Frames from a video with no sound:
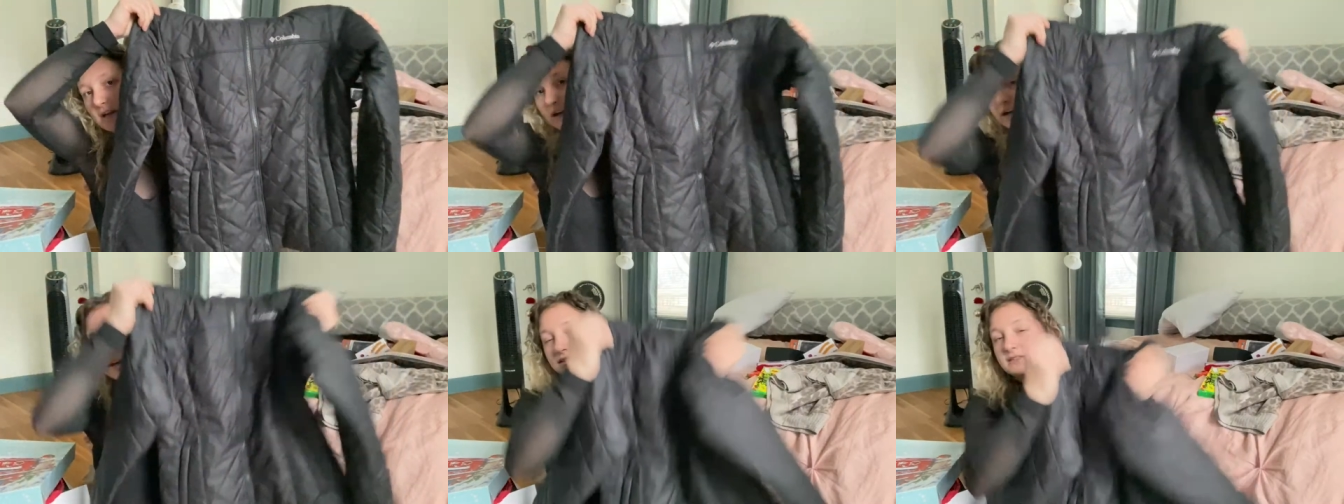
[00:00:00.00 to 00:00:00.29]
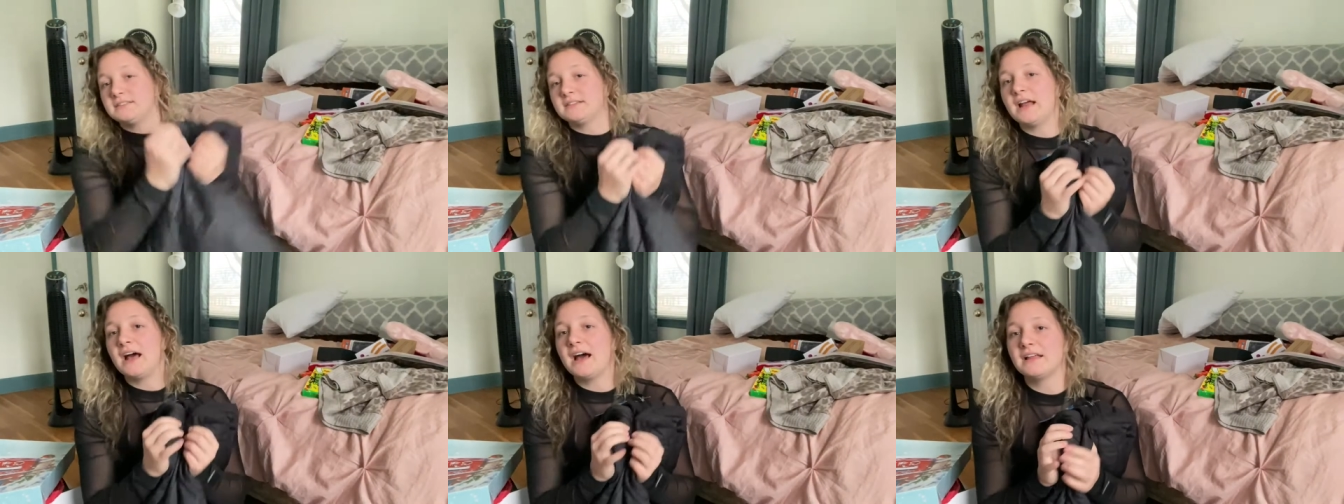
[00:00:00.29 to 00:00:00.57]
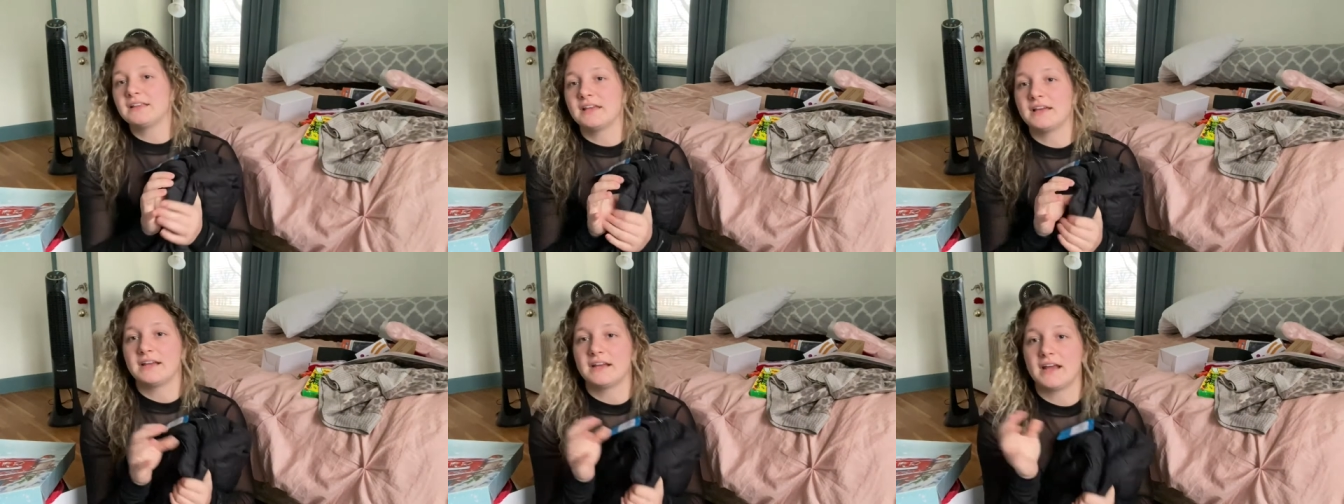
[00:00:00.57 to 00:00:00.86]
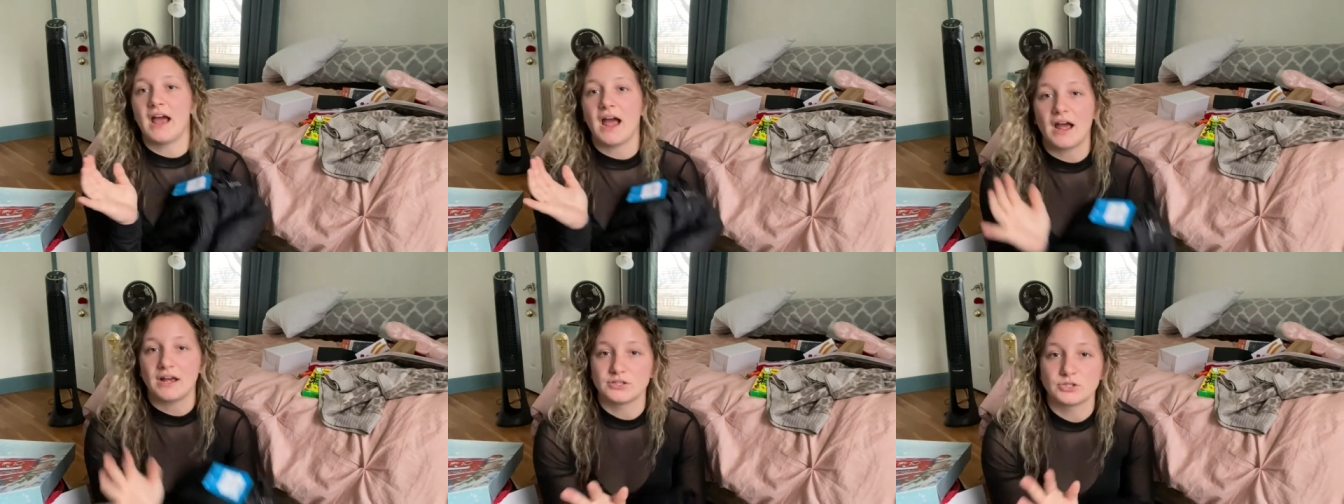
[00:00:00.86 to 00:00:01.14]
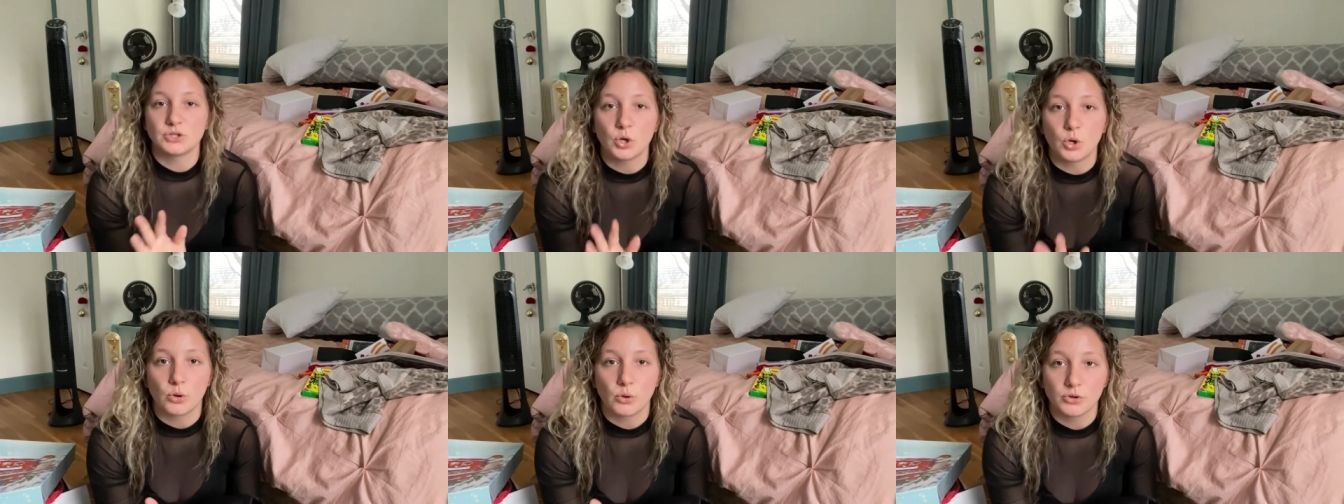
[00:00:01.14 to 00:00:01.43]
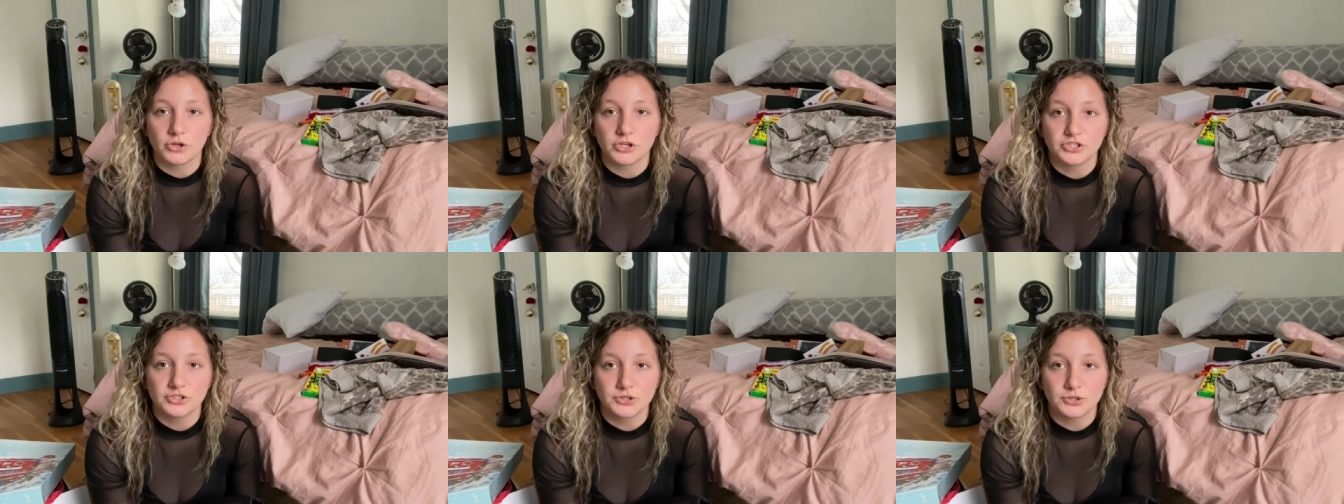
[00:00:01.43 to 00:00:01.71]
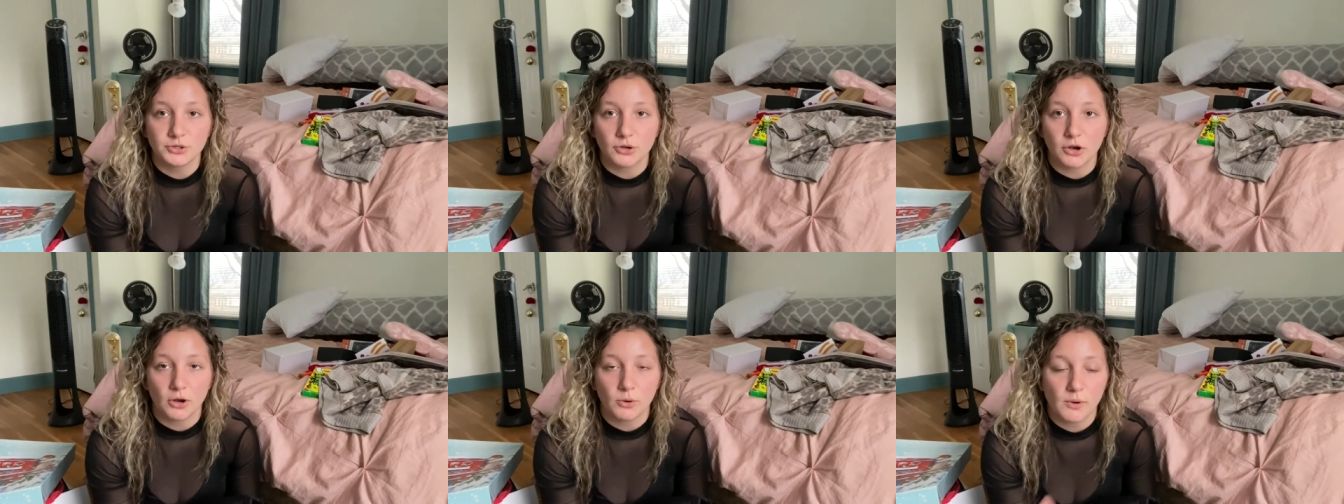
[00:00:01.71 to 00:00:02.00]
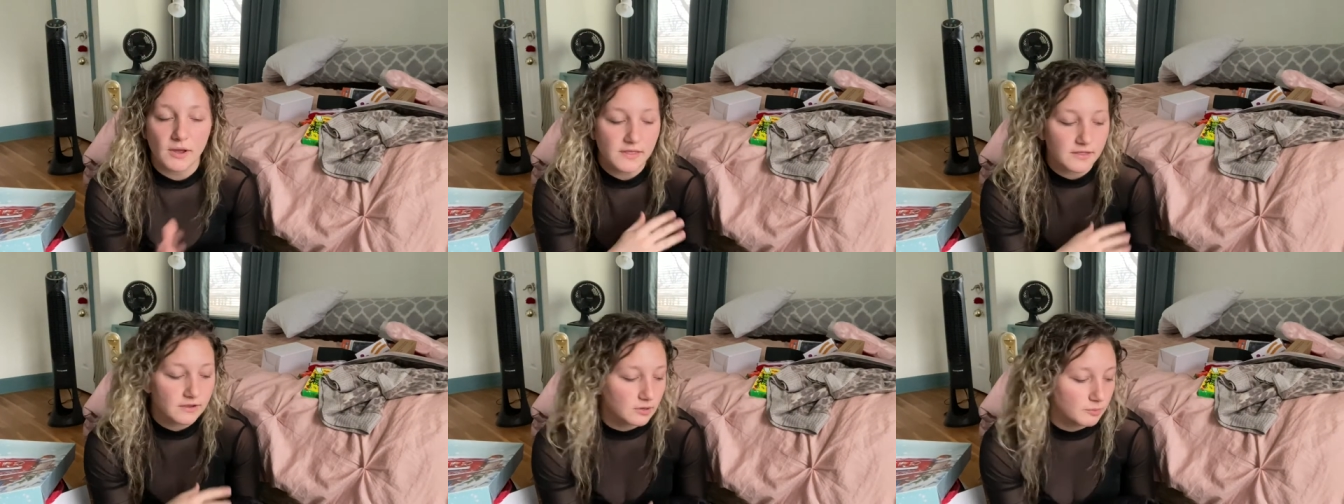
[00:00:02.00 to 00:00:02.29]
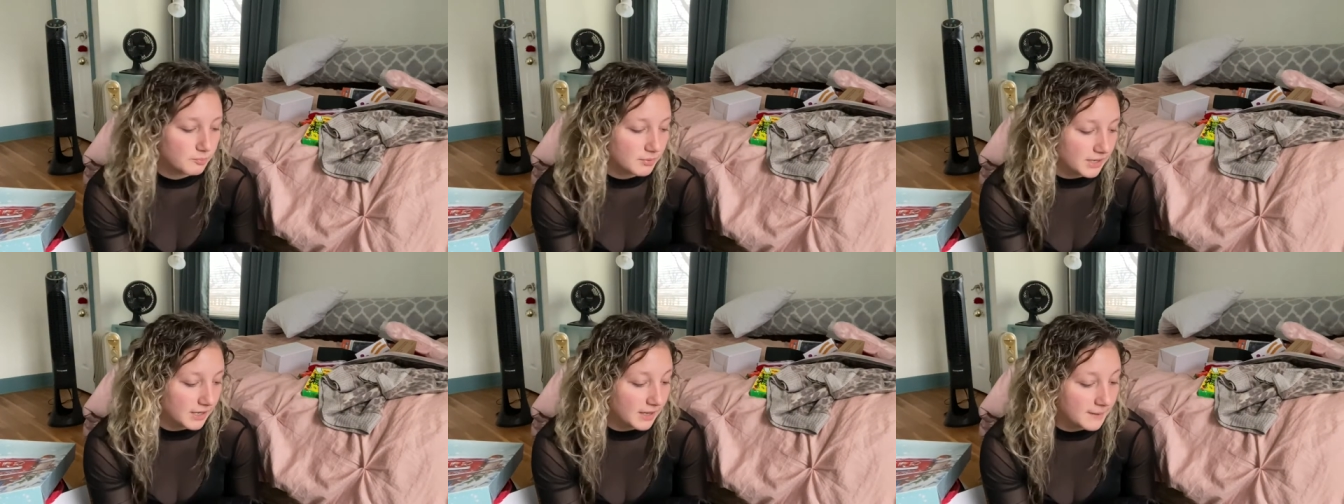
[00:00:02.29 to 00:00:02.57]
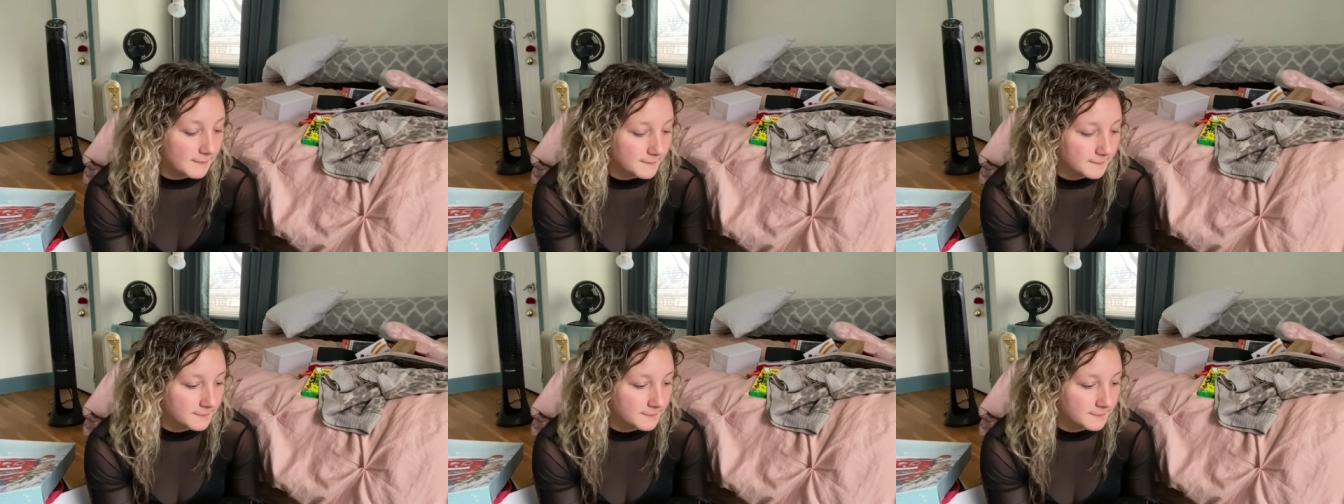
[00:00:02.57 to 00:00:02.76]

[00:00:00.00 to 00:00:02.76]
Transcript: it's not like as cold as New York weather, but